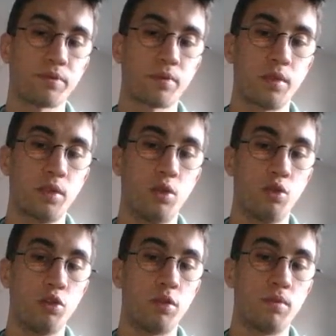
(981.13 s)
you
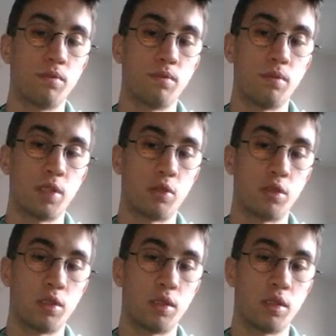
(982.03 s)
lose
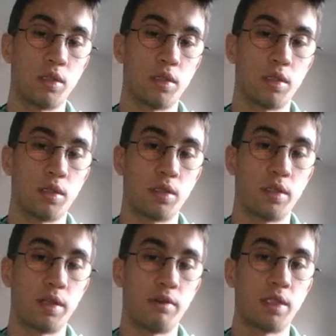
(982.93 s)
because
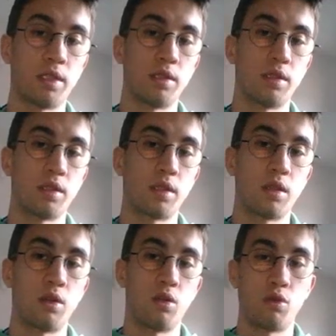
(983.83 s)
there is
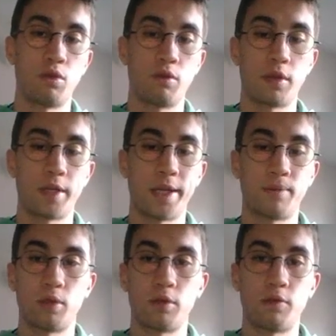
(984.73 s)
rook
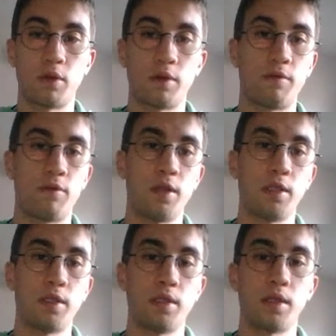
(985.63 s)
capture for
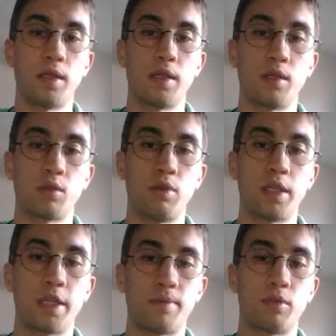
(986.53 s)
f8 and queen
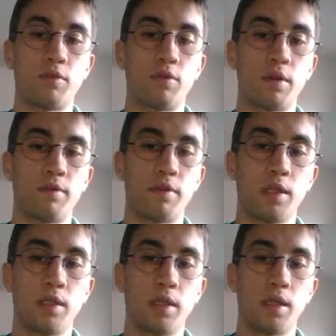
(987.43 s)
capture for
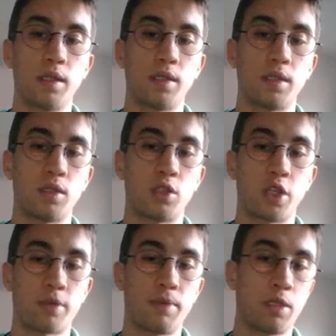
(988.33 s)
f8, and this is
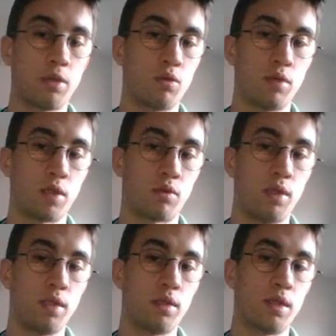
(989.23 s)
checkmate with the
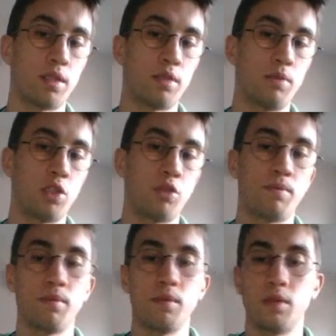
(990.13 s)
queen and the bishop.
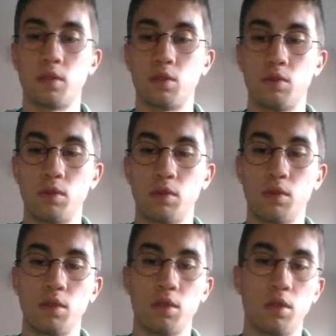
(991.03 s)
So
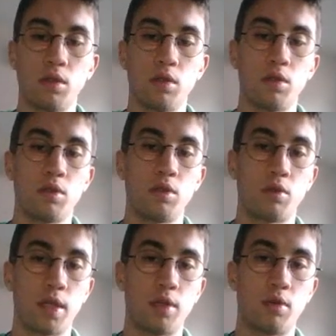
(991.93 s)
you
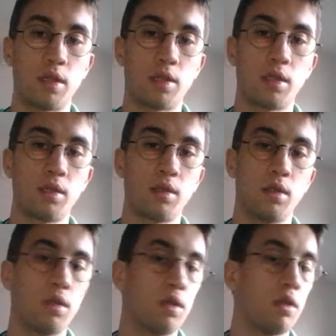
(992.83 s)
can do nothing.
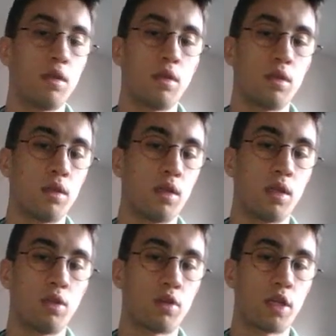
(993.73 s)

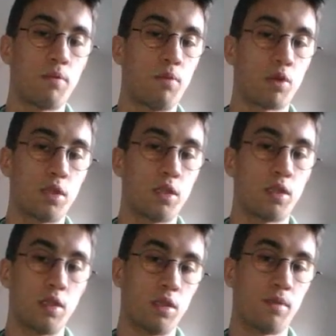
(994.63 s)
You can't block
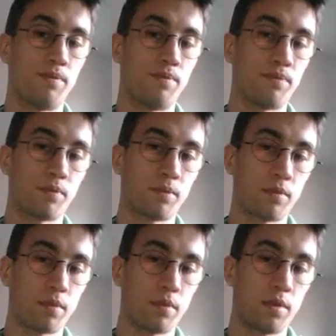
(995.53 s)
this
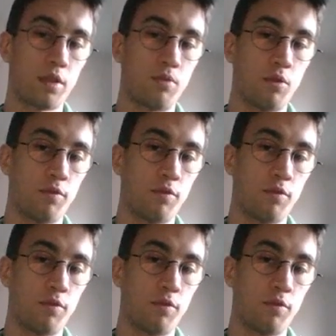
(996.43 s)
this move.